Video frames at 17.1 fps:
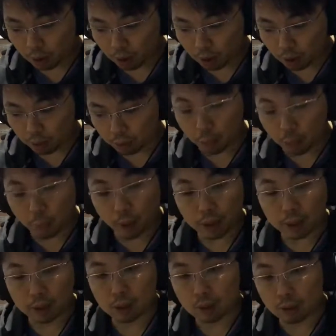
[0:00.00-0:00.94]
rewind
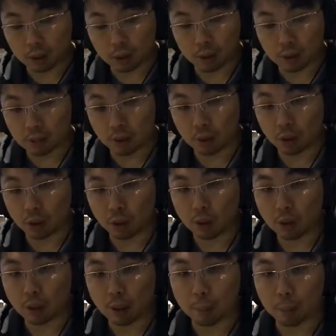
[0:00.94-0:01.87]
this video
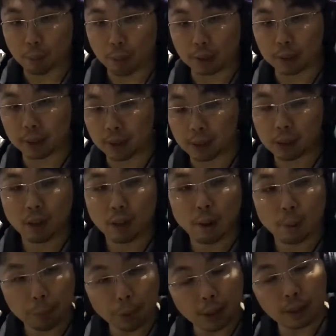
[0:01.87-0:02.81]
and practice.
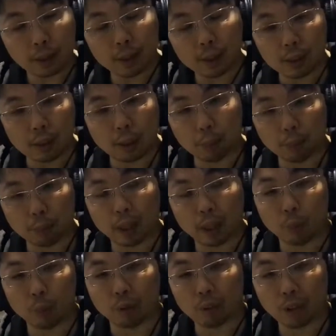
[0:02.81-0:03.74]
Practice the playing
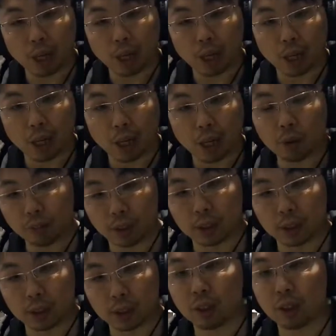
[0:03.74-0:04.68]
with counting first
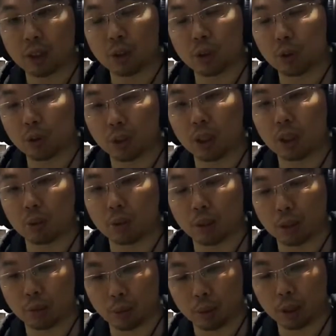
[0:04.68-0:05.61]
until you think you can
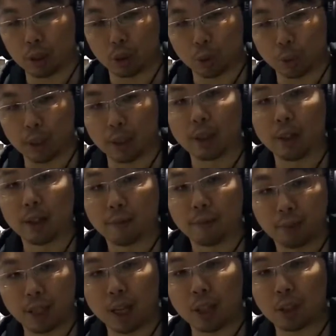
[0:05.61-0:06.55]
really do it.
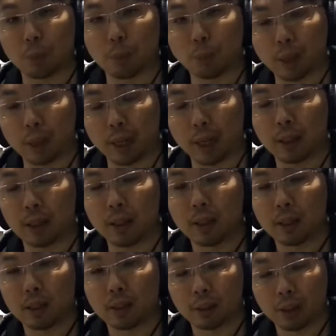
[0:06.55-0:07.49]
Then you play,
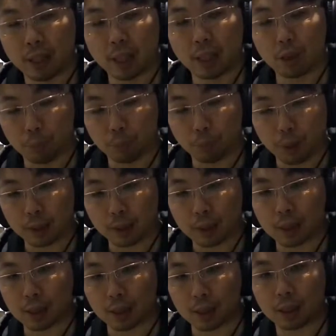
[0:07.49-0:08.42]
then you practice
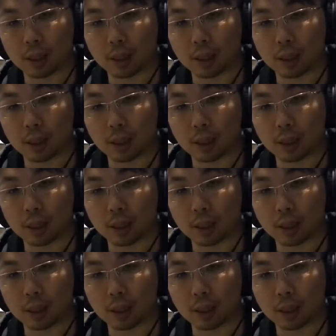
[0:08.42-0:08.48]
this